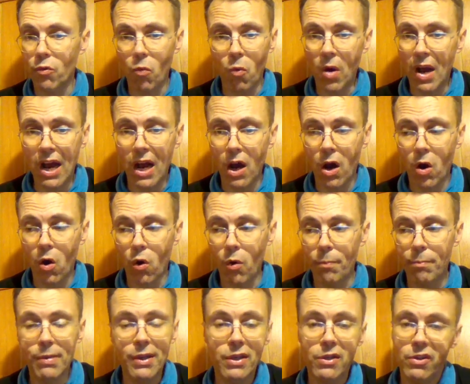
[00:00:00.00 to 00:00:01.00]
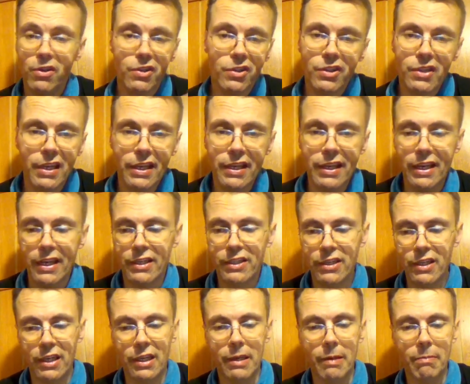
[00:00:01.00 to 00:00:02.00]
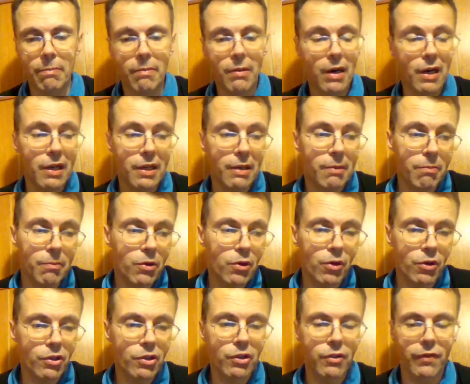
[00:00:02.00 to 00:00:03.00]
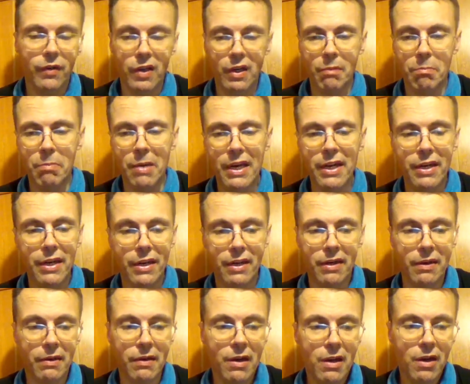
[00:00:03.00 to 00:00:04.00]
Wow, because I guess I am I am Kosovo Albanian